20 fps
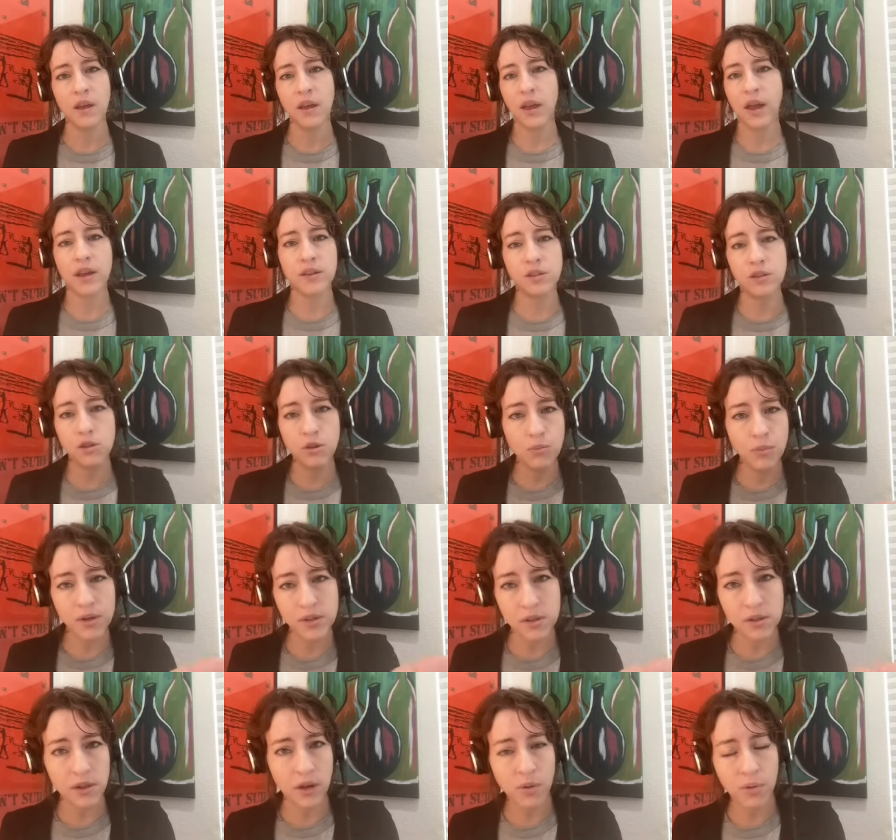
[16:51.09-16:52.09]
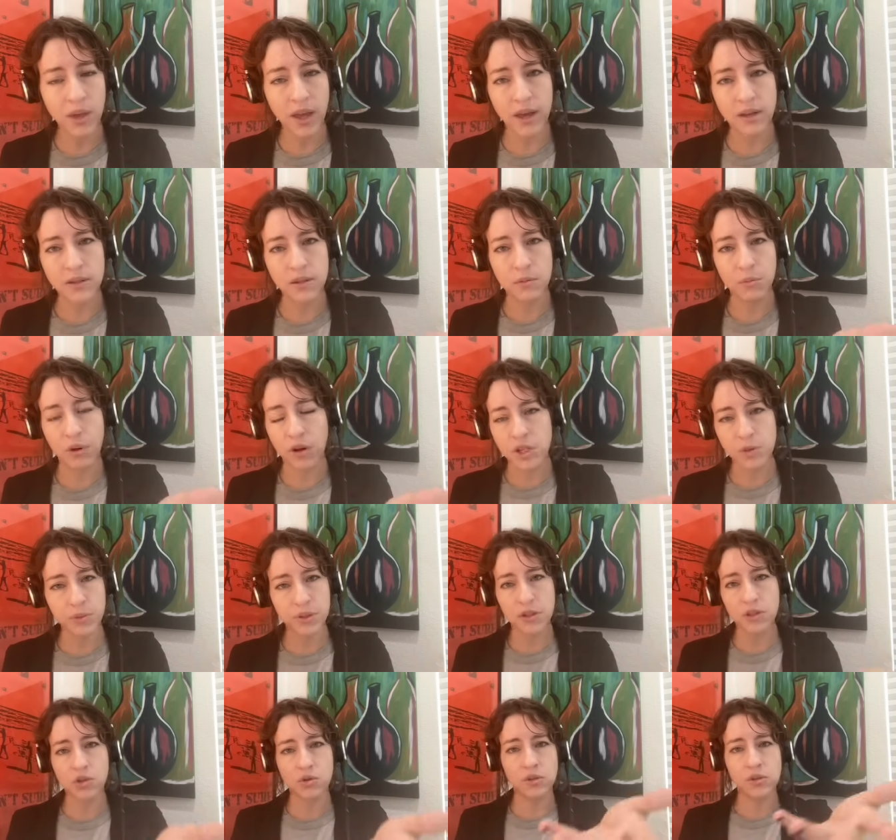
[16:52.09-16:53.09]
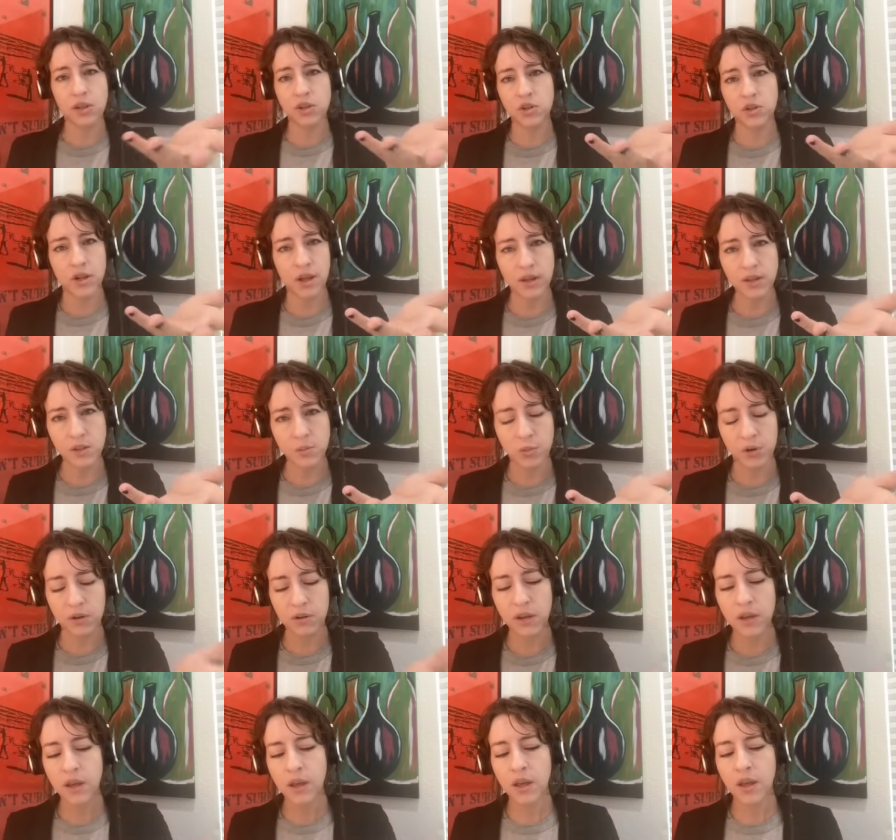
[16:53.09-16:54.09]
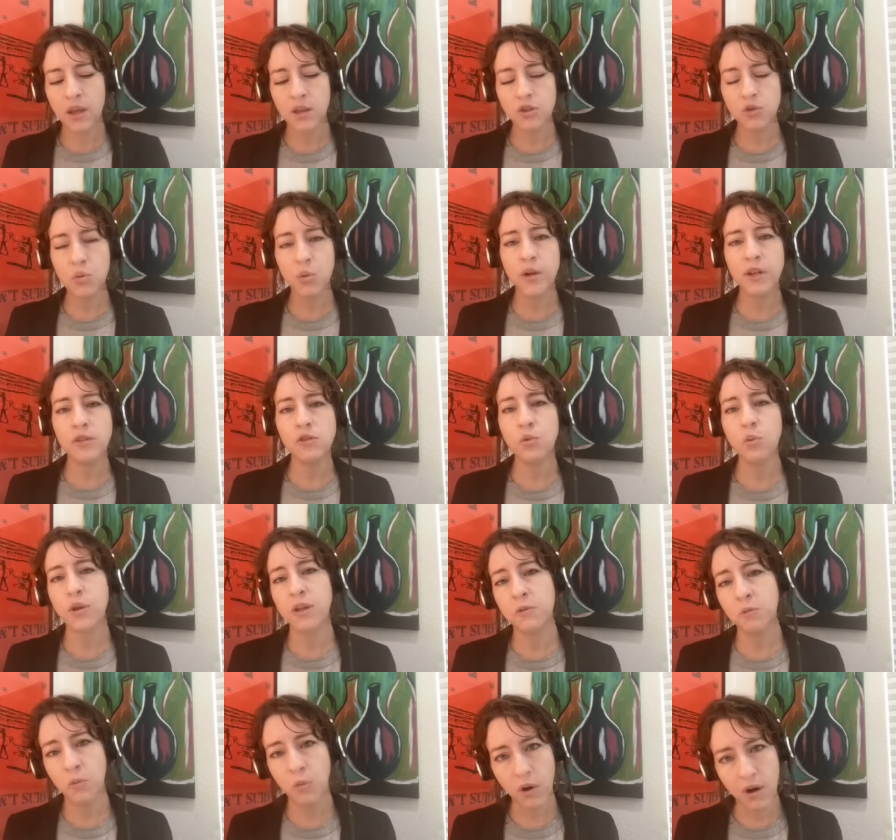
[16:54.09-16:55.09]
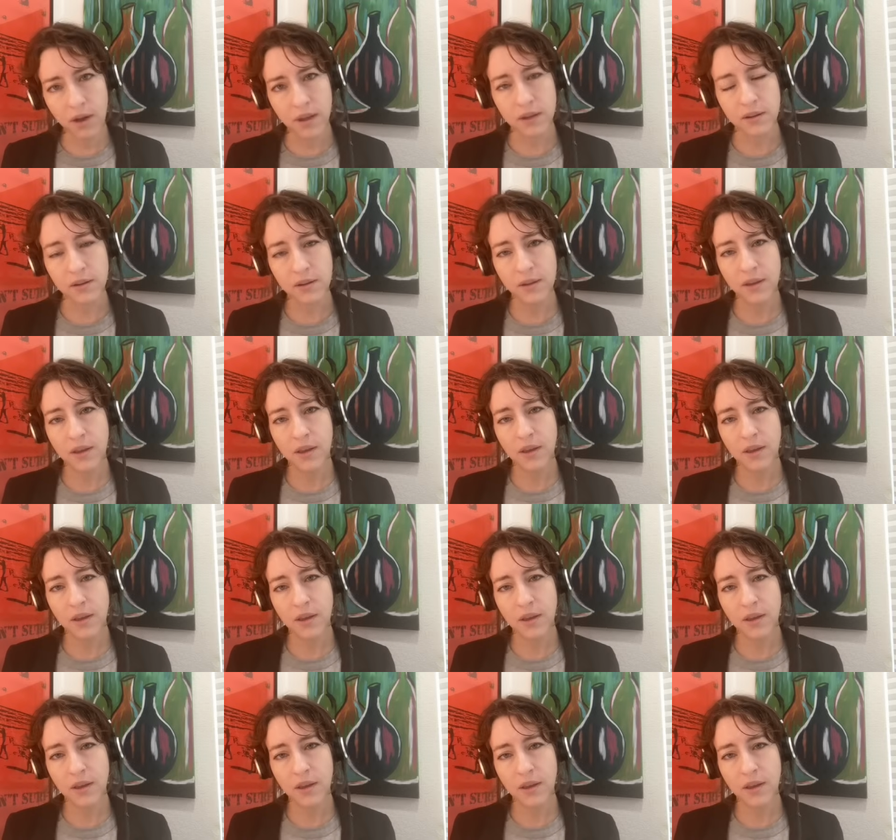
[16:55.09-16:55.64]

as you must know, Kat Tenbarge, because you're such an expert, in 2021,